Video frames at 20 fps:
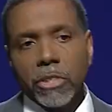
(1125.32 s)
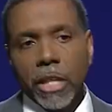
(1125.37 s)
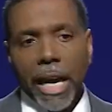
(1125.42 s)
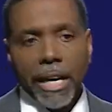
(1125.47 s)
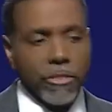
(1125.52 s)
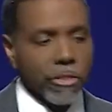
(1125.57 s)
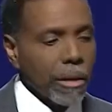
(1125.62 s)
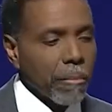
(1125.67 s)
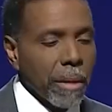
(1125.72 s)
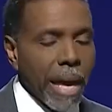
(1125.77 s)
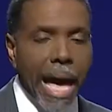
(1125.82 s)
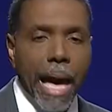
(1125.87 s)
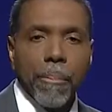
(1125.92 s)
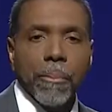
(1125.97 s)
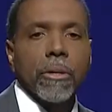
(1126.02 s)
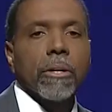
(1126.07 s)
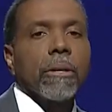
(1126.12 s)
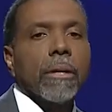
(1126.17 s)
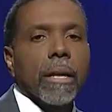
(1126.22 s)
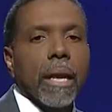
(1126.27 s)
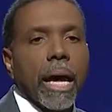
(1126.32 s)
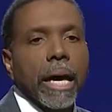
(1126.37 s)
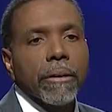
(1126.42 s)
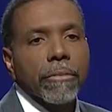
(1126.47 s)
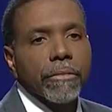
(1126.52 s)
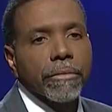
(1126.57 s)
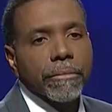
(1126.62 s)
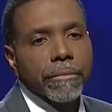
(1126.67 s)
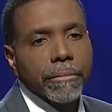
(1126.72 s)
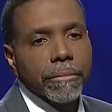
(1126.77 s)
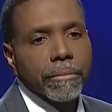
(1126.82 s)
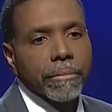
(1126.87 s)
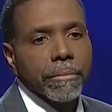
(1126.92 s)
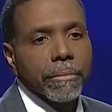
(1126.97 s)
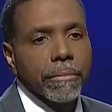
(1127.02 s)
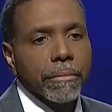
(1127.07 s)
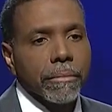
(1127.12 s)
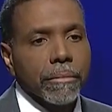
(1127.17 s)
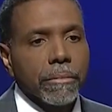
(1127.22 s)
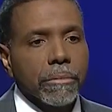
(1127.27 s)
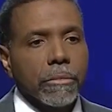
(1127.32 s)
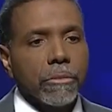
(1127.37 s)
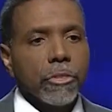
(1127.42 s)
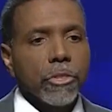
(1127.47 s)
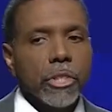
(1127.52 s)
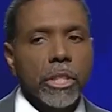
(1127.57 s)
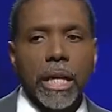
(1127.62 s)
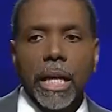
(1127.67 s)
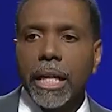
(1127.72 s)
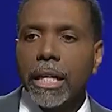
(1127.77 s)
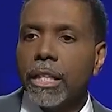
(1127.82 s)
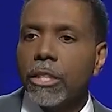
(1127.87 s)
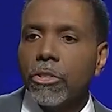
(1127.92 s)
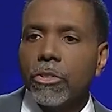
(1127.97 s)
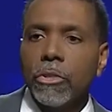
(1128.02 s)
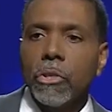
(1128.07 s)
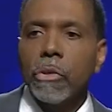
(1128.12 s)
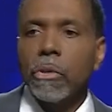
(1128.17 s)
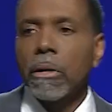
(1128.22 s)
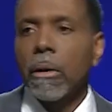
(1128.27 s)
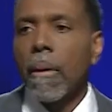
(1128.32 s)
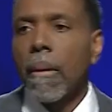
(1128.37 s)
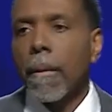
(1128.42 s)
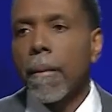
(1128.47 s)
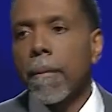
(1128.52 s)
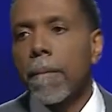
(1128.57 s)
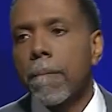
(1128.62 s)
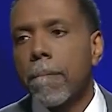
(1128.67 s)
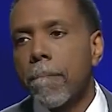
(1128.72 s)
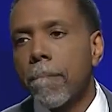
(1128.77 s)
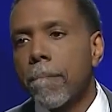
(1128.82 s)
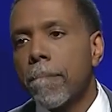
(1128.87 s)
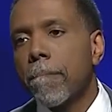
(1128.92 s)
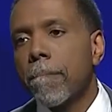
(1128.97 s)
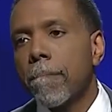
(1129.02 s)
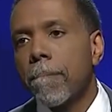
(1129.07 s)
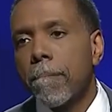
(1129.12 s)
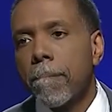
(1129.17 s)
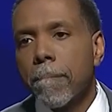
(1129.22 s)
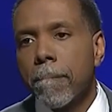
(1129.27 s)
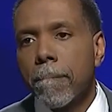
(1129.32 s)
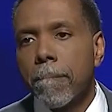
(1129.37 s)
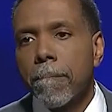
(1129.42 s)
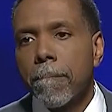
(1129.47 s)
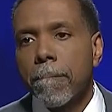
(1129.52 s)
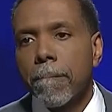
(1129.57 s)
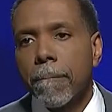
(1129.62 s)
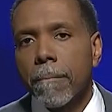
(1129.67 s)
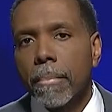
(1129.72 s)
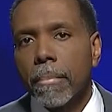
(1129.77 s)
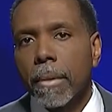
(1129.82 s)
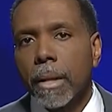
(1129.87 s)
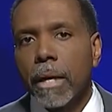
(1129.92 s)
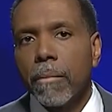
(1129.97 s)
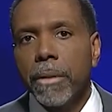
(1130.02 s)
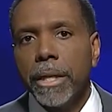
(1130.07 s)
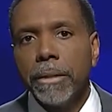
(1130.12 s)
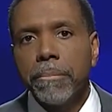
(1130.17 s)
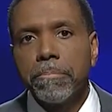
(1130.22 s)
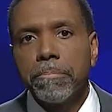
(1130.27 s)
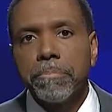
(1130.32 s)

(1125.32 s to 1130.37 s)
had something happen in her life. She got an issue going on. Amen?